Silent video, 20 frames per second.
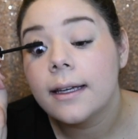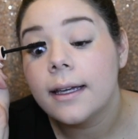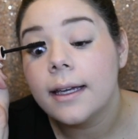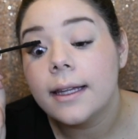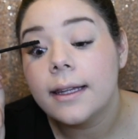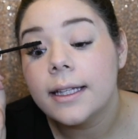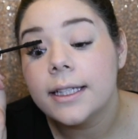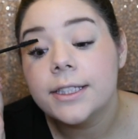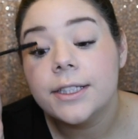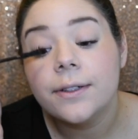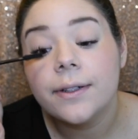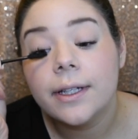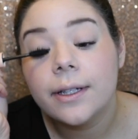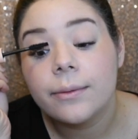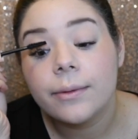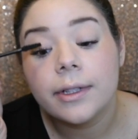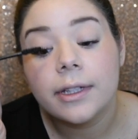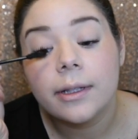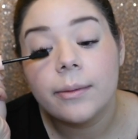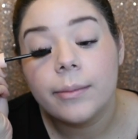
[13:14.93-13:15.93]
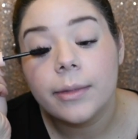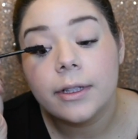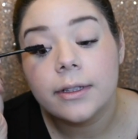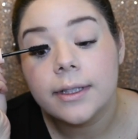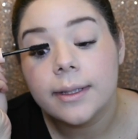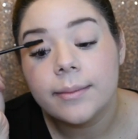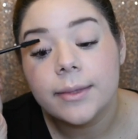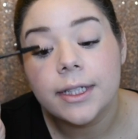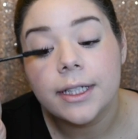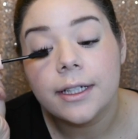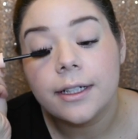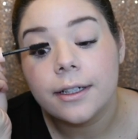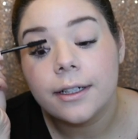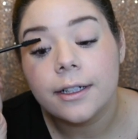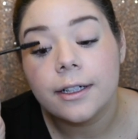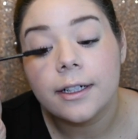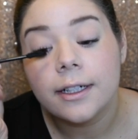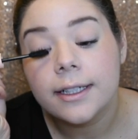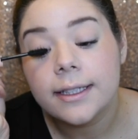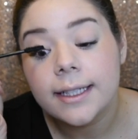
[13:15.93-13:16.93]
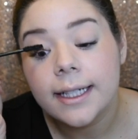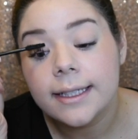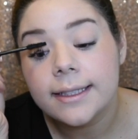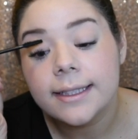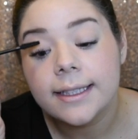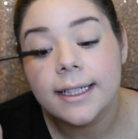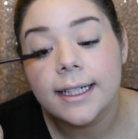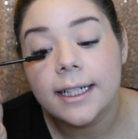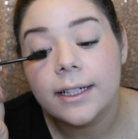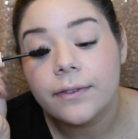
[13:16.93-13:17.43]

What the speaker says: And this you can really build up to your intensity.